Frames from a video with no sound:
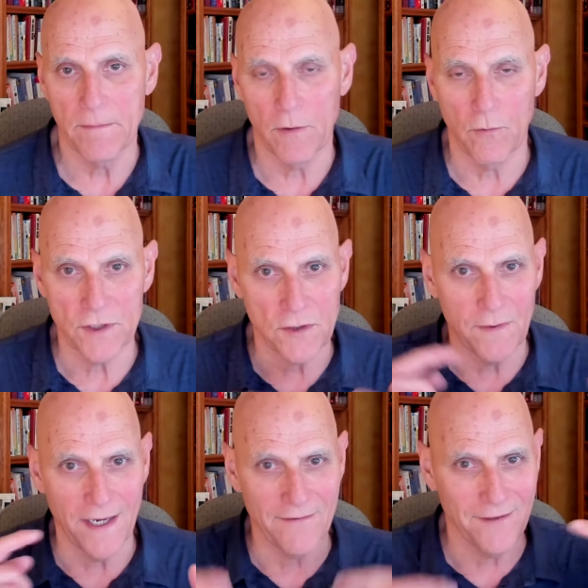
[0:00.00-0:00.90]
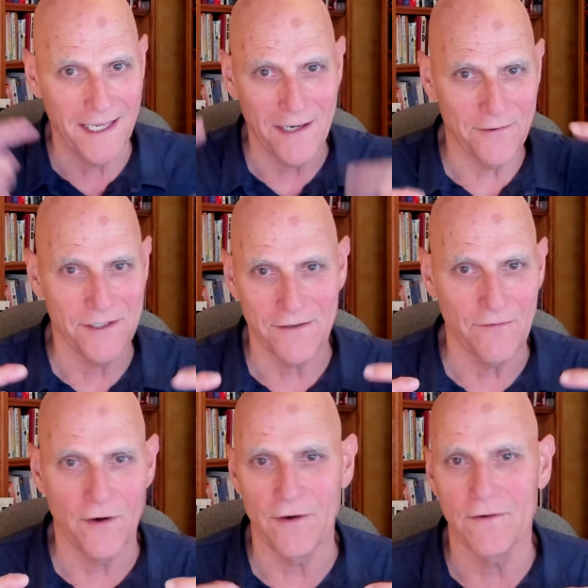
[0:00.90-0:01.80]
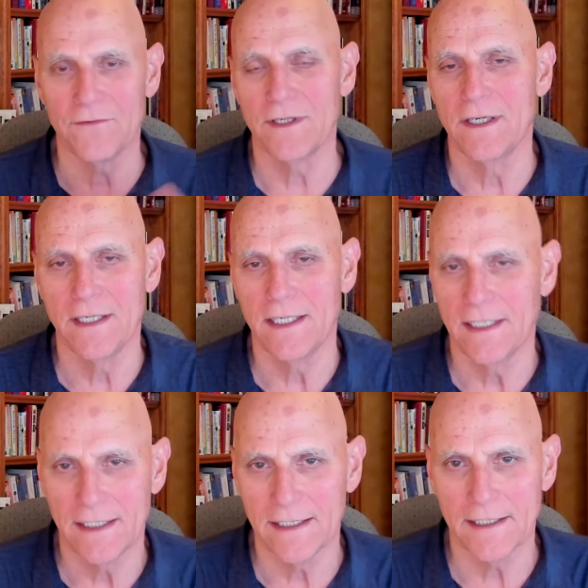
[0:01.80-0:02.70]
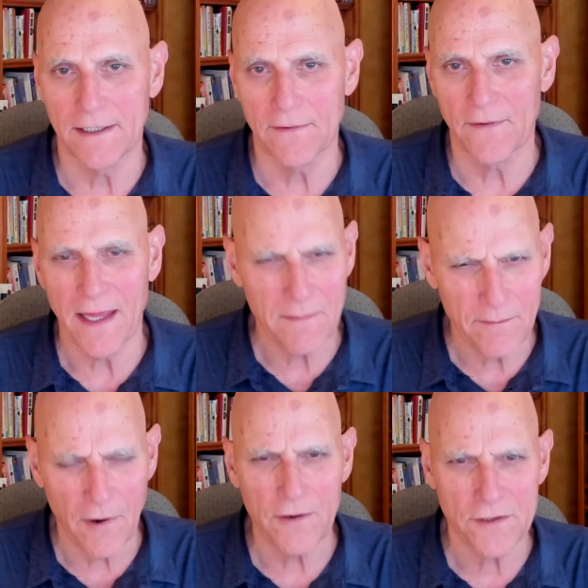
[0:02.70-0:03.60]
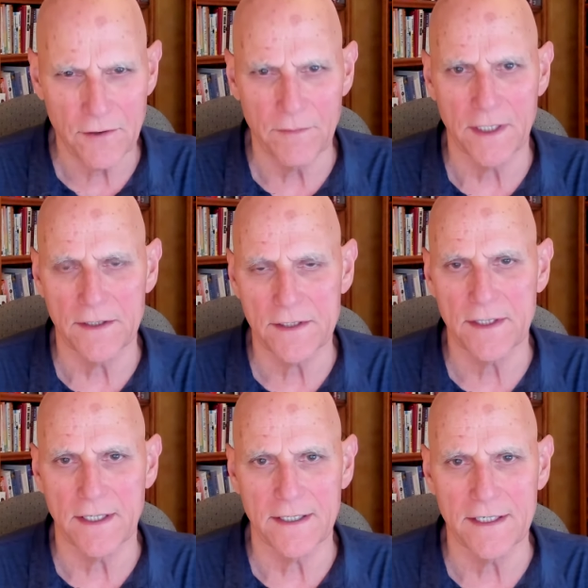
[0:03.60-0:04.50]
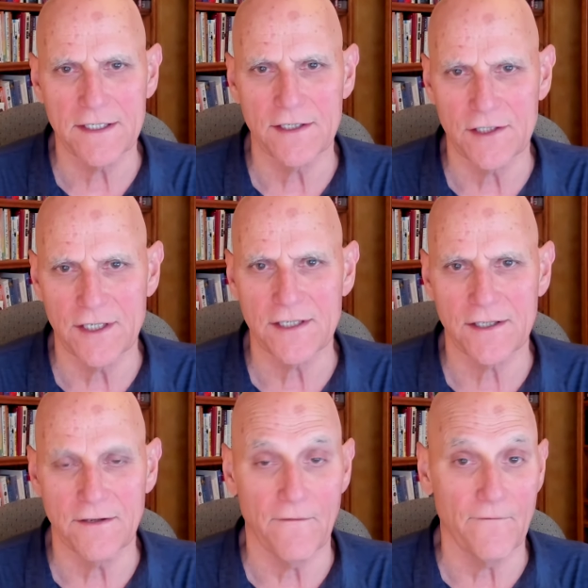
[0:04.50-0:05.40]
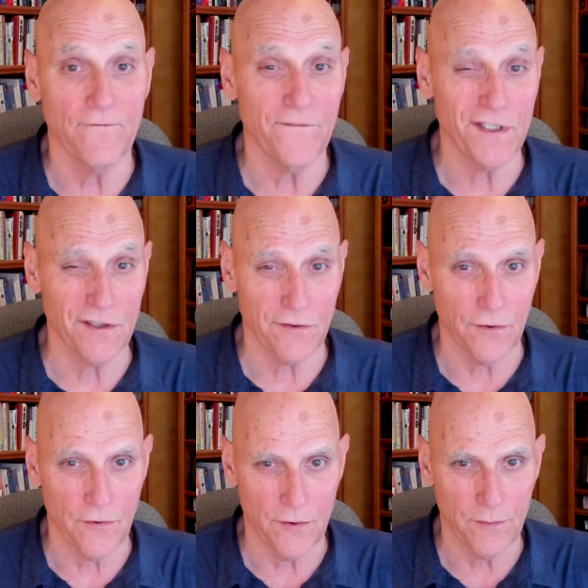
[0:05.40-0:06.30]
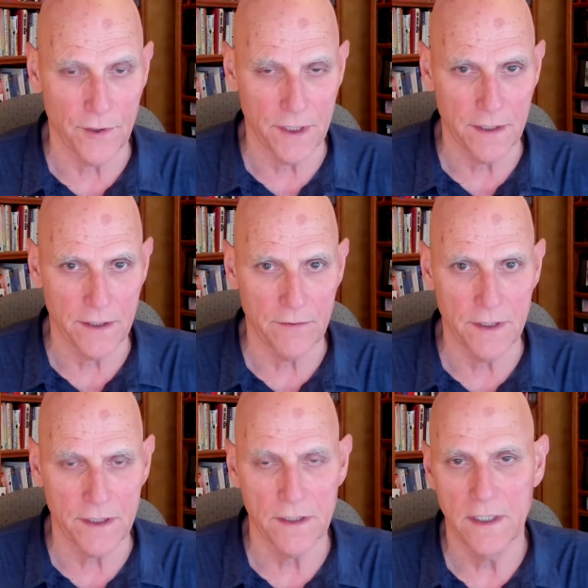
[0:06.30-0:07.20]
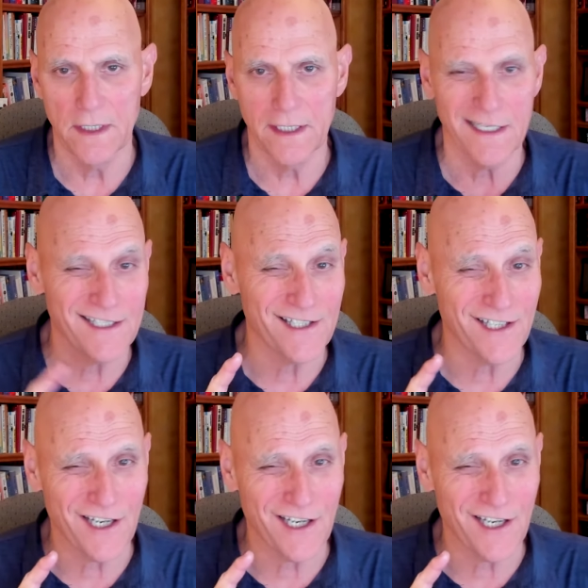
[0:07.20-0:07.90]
But once we have language involved, that also means that it isn't just the physical group we're dealing with, it's the